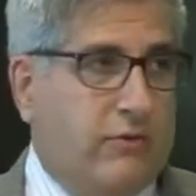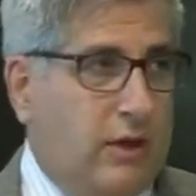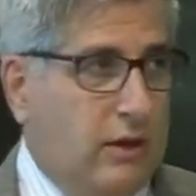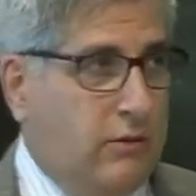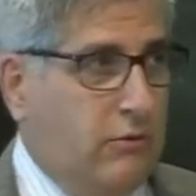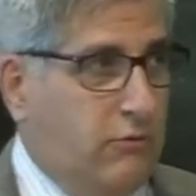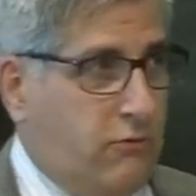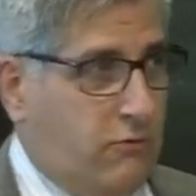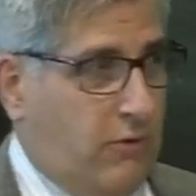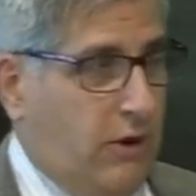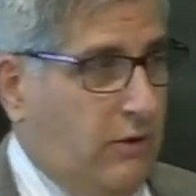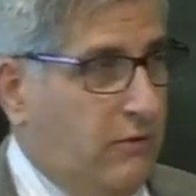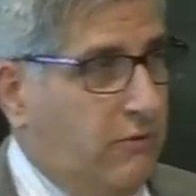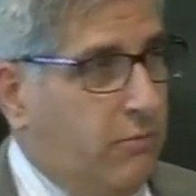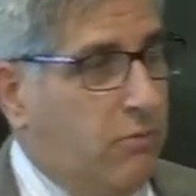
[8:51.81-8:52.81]
get
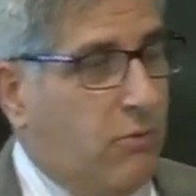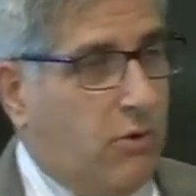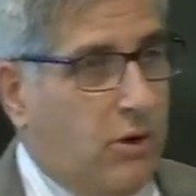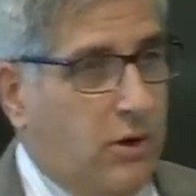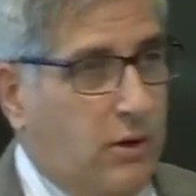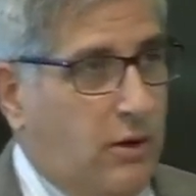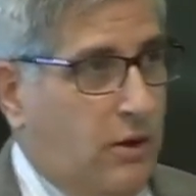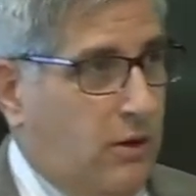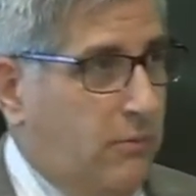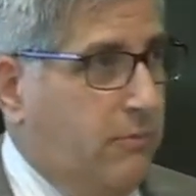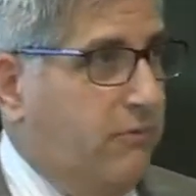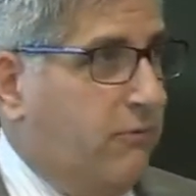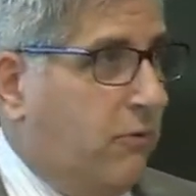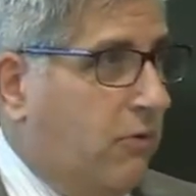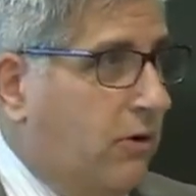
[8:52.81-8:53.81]
transported and
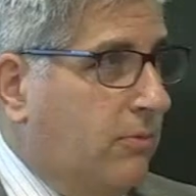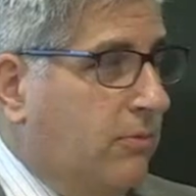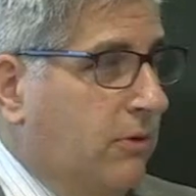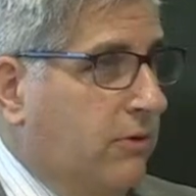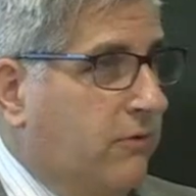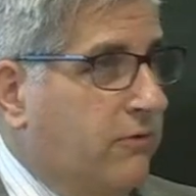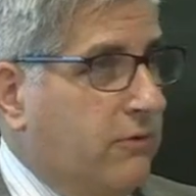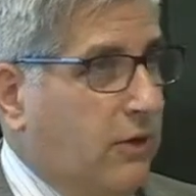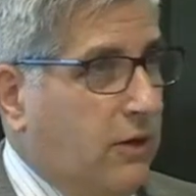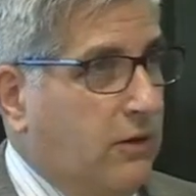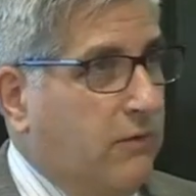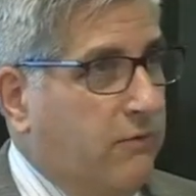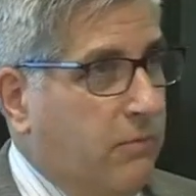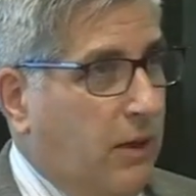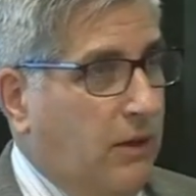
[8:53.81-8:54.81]
absorbed in a
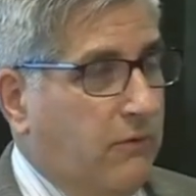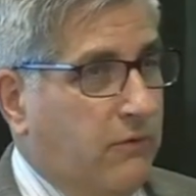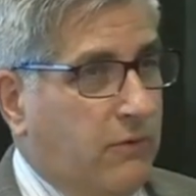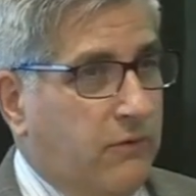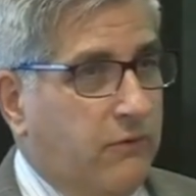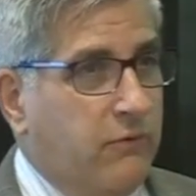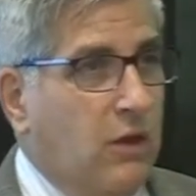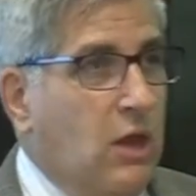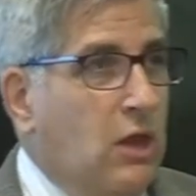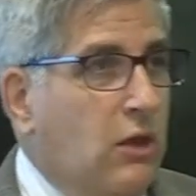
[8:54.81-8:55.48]
selective basis,